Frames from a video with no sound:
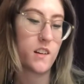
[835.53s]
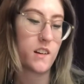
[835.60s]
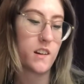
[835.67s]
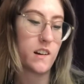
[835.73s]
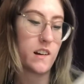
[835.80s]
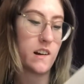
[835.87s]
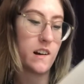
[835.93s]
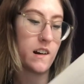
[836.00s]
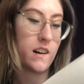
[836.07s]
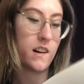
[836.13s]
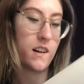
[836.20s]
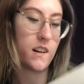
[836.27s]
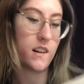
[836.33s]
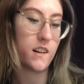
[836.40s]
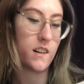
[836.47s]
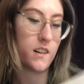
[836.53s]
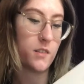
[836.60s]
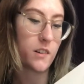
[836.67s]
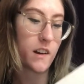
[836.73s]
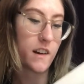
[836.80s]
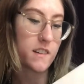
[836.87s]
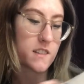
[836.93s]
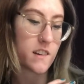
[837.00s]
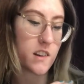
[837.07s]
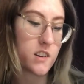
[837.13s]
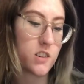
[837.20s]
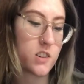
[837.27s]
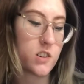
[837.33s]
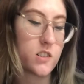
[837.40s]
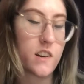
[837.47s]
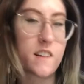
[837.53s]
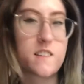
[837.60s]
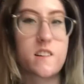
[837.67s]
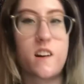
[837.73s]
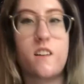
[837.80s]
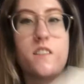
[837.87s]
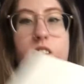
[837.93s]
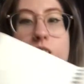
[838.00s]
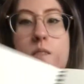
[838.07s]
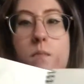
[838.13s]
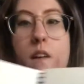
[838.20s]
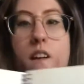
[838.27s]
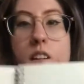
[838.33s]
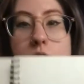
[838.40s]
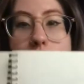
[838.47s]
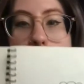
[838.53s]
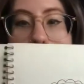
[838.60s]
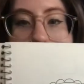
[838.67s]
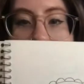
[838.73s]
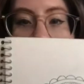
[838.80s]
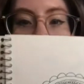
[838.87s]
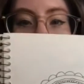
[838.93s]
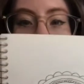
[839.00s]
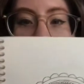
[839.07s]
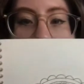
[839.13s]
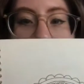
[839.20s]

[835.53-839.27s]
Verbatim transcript: Uh, what else did I do? I started this but I didn't finish it.